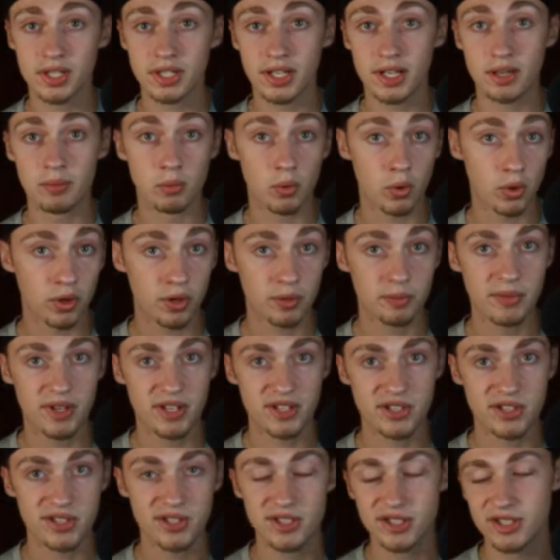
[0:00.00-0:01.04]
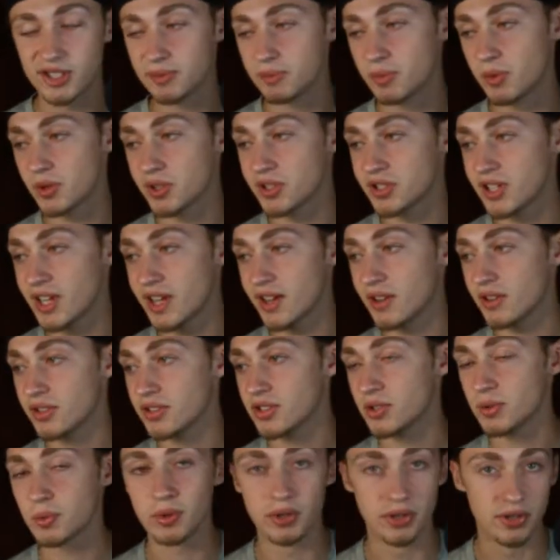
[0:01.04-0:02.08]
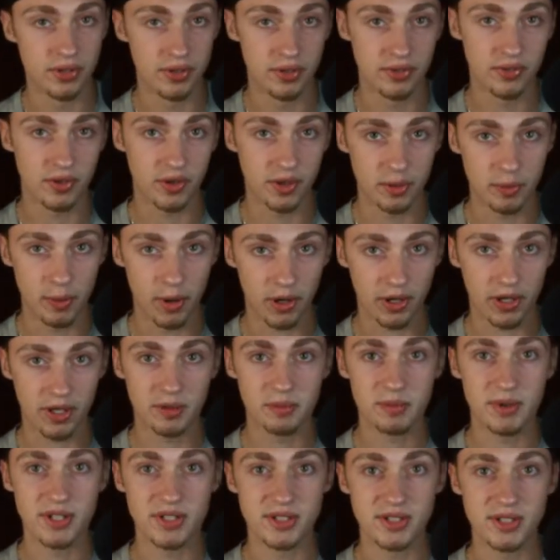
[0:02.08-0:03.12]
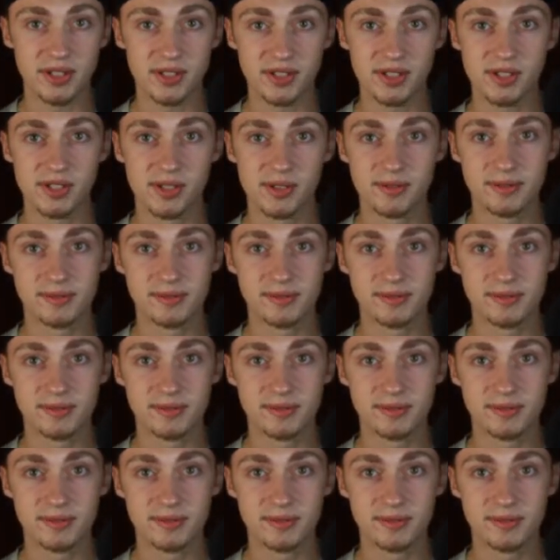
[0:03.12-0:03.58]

get more commissions and more sales with your affiliate marketing business.